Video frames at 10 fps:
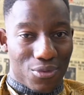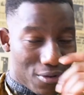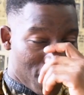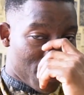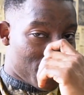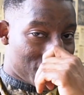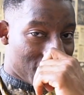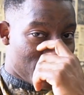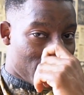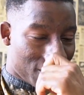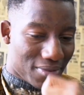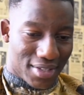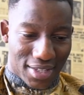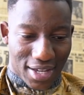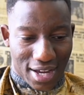Vanquish anymore.
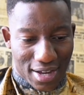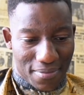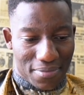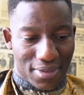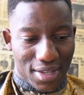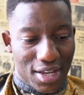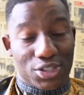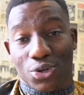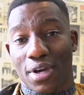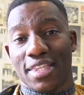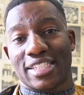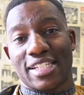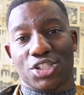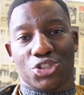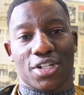So in this
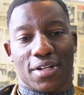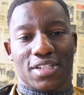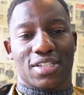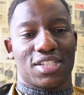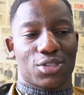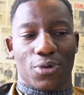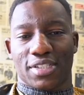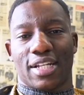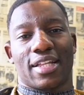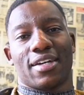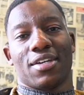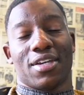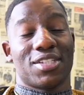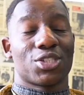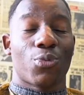industry, it just works like that.
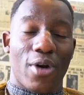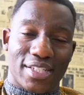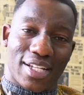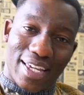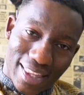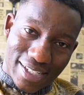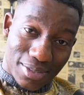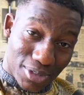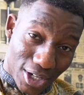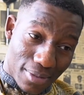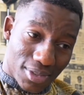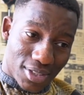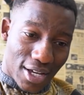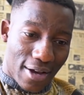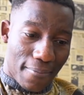It just works like that sometimes.
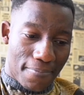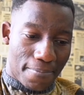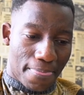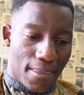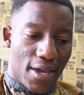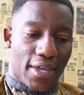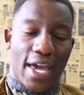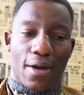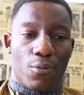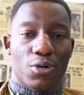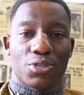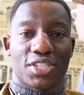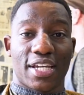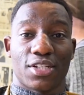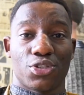We were
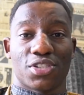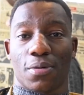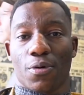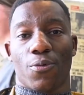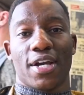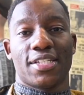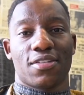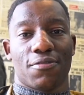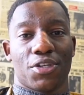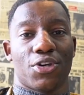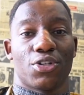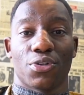just heading 2 separate ways. If VQ are